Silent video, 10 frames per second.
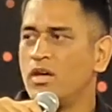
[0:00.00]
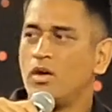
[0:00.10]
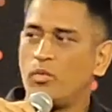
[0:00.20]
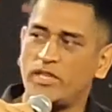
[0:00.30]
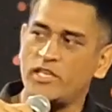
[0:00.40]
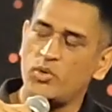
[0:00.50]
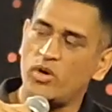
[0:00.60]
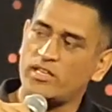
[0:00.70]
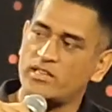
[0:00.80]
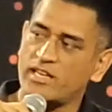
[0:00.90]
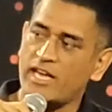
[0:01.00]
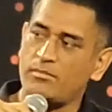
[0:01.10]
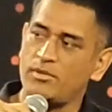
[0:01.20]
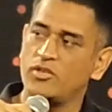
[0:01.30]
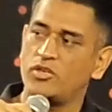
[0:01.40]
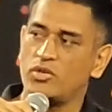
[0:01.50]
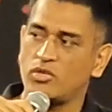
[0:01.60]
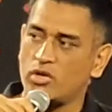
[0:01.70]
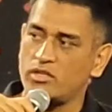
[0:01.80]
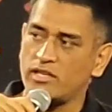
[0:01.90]
Whether you are the captain or you're
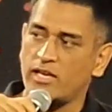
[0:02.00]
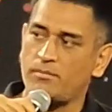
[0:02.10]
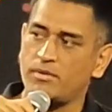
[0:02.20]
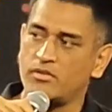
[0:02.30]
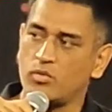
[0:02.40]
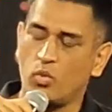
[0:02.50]
not the captain.